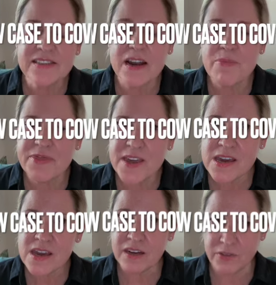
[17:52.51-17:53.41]
that I'm
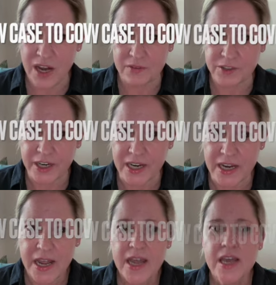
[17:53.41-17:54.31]
thinking of covering